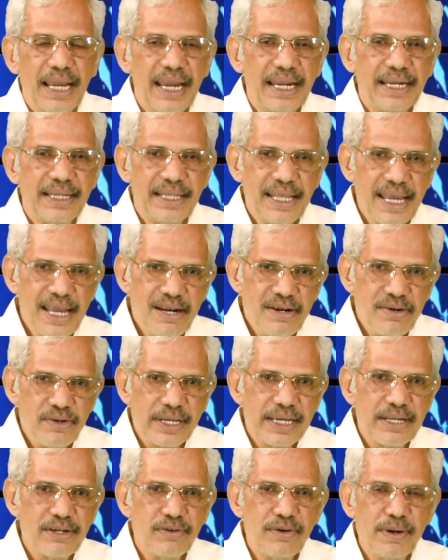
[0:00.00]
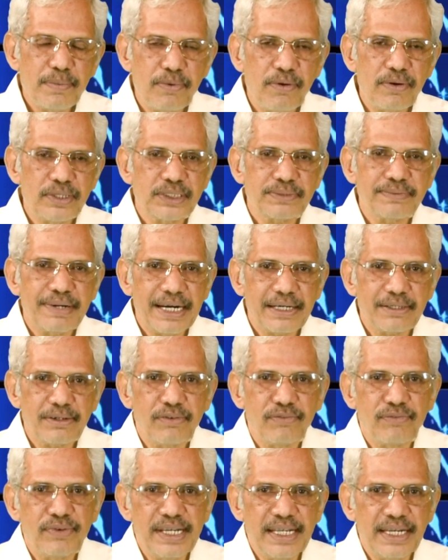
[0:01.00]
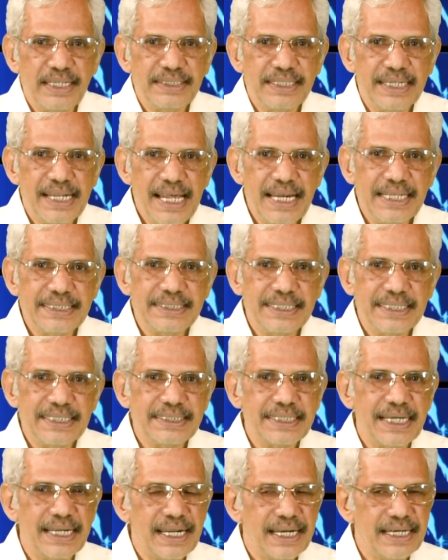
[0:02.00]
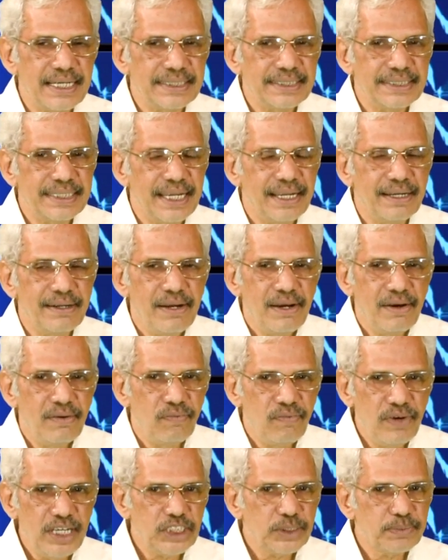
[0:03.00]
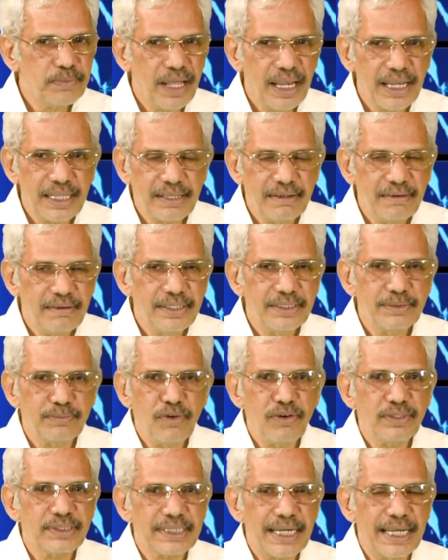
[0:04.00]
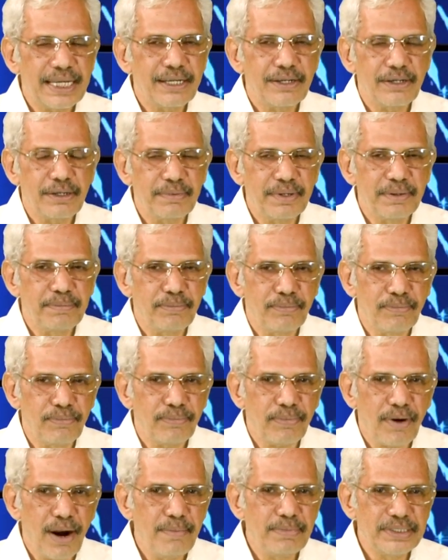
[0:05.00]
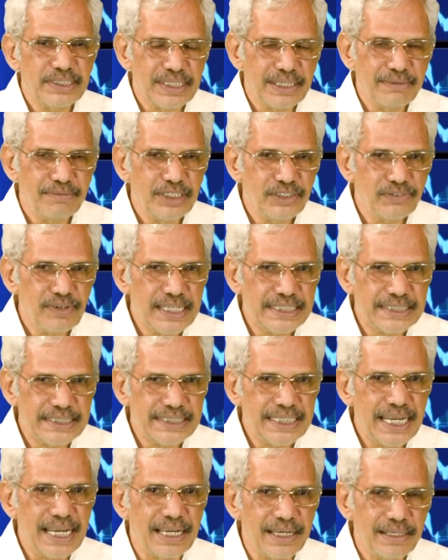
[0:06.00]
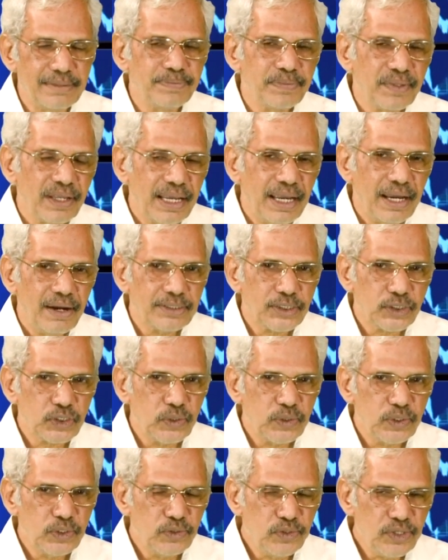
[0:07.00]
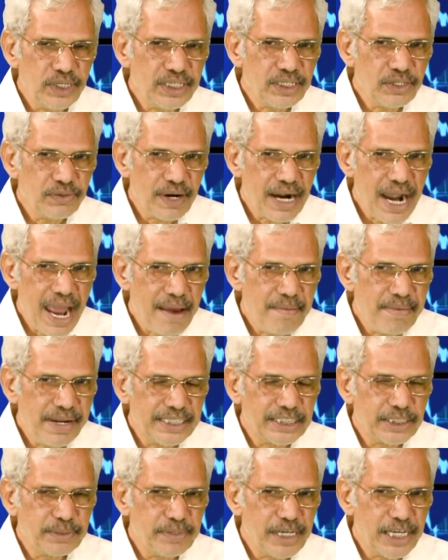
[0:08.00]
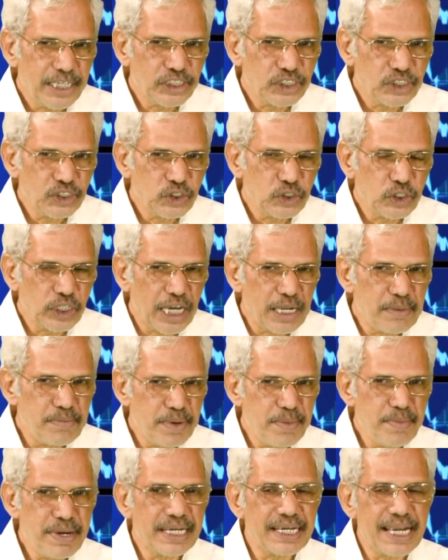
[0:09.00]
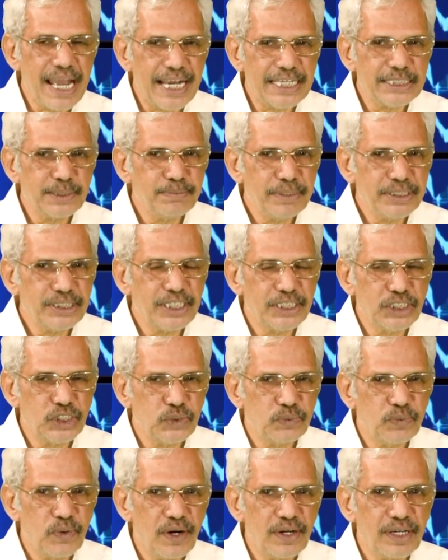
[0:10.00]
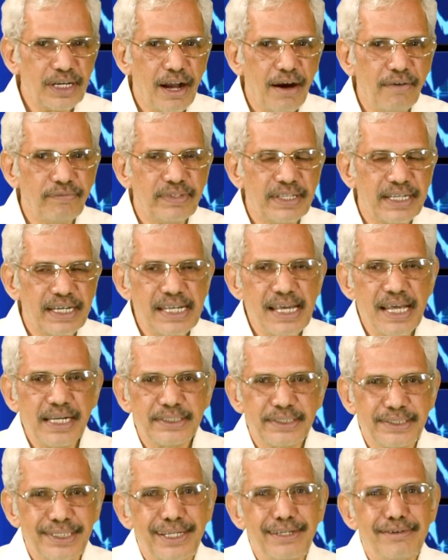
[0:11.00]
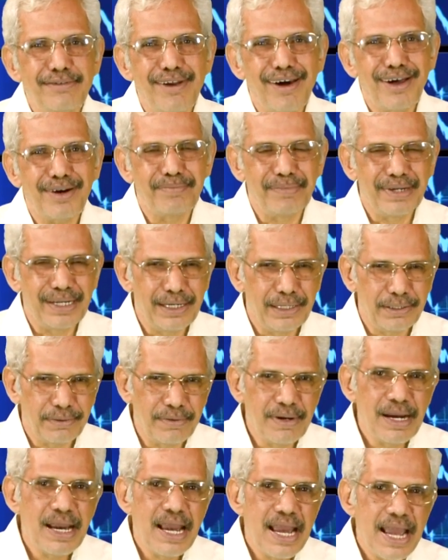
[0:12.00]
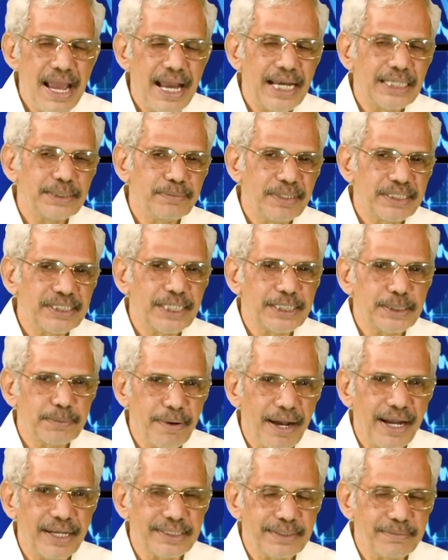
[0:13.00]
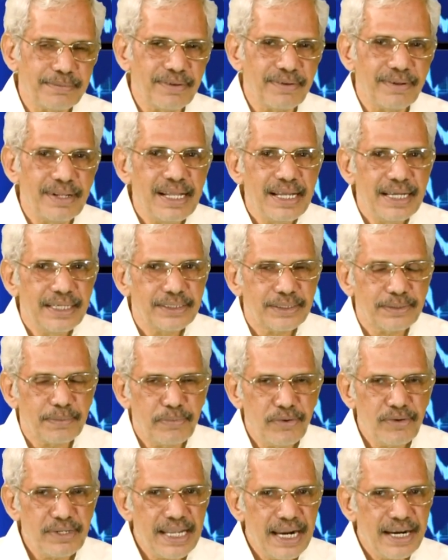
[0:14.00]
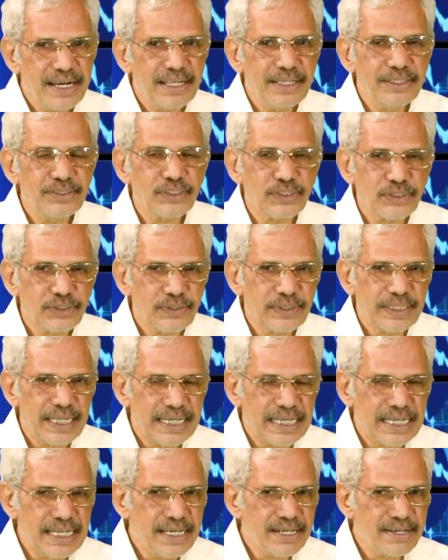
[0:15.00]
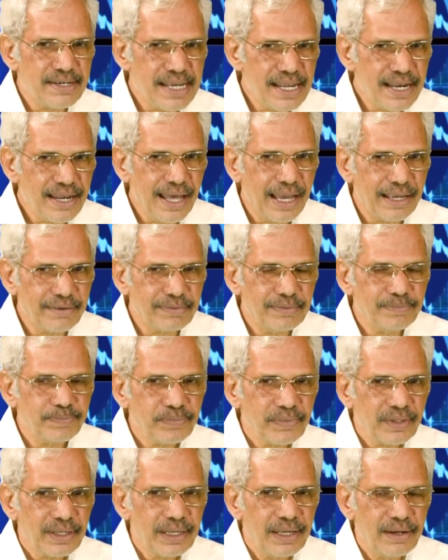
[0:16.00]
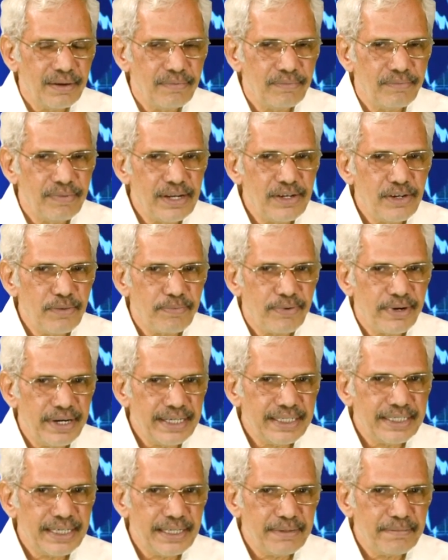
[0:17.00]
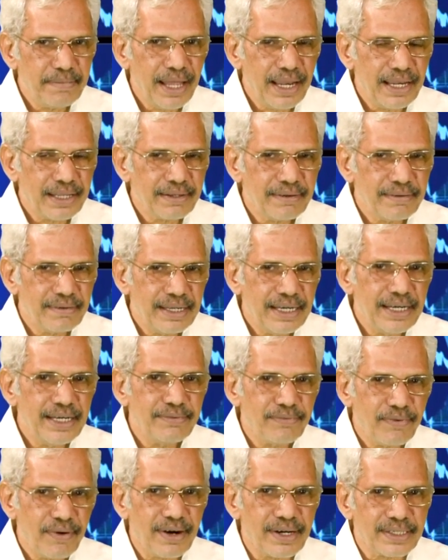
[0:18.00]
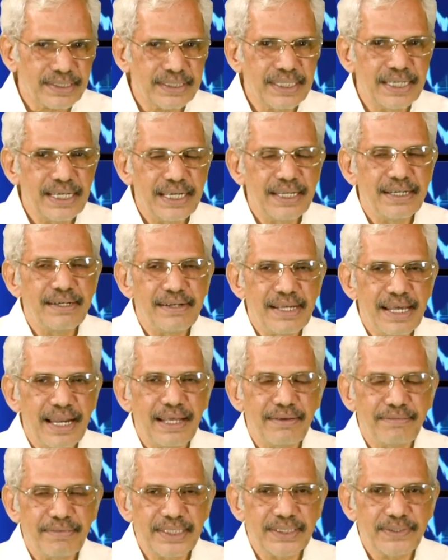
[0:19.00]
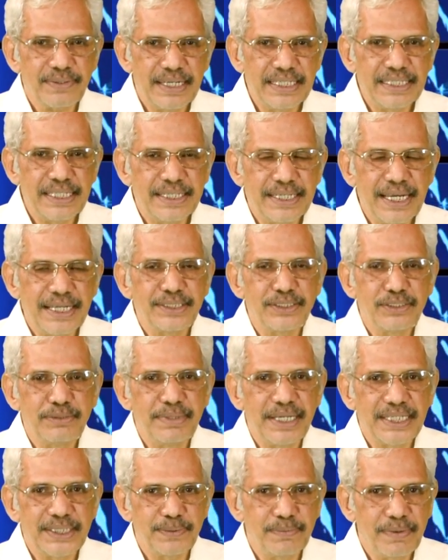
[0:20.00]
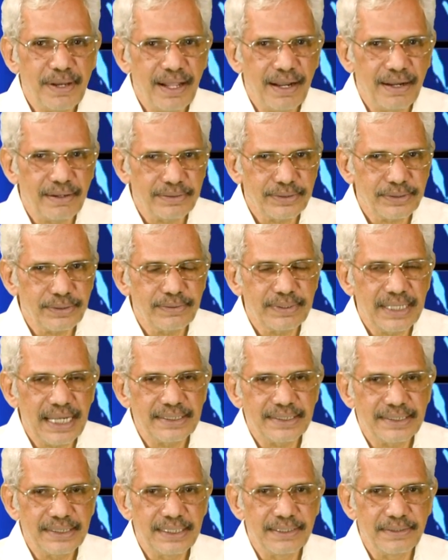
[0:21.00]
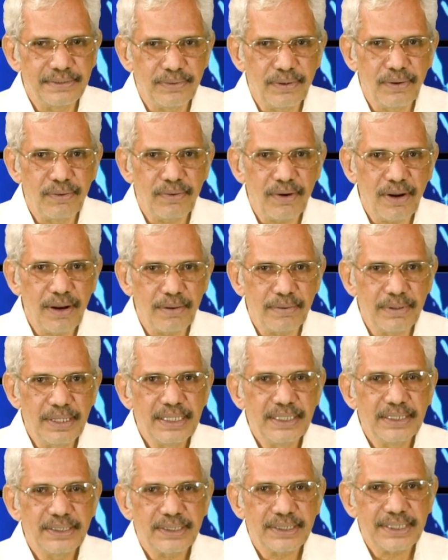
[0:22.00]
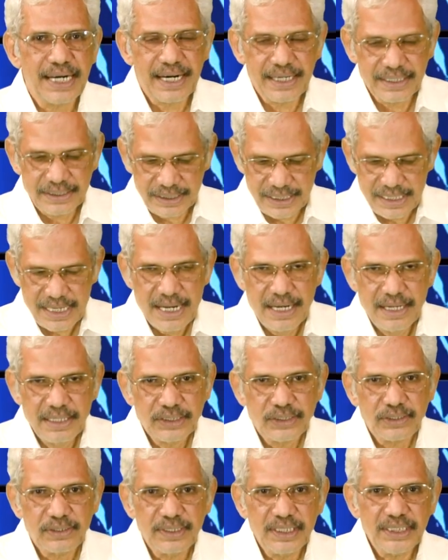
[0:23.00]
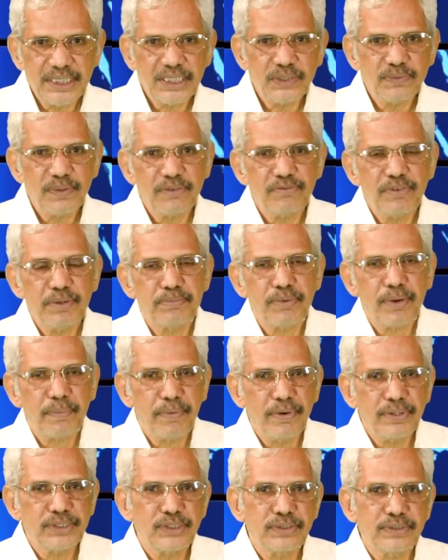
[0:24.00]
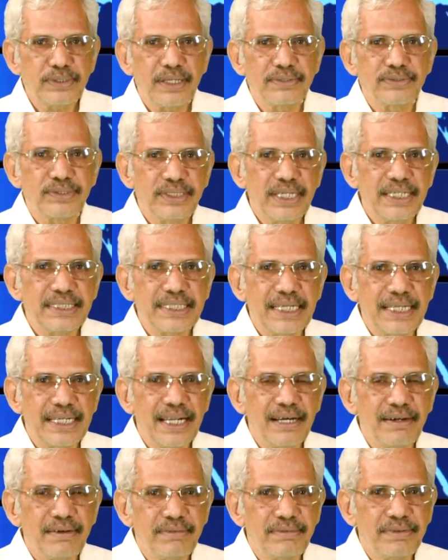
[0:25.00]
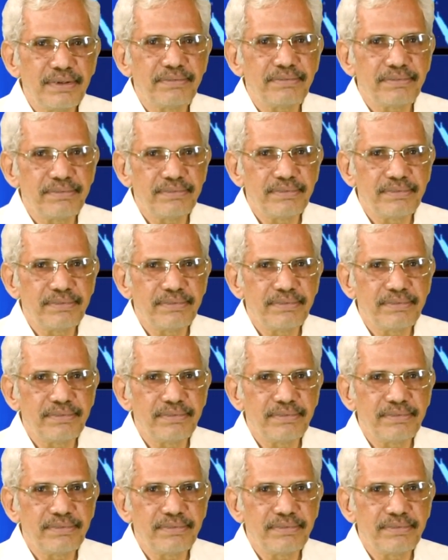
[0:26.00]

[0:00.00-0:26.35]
And then you can do a post facto free energy analysis and understand which molecule is most likely to be promising, which will stay. So during your MD simulations, you can mimic as much as you want of the real cellular milieu as much as possible. So put that in so that in real life, when you predicted the molecule, it works in real life as well, in the test tube as well. So that's the overall strategy. So this is what we proposed 2006, and now we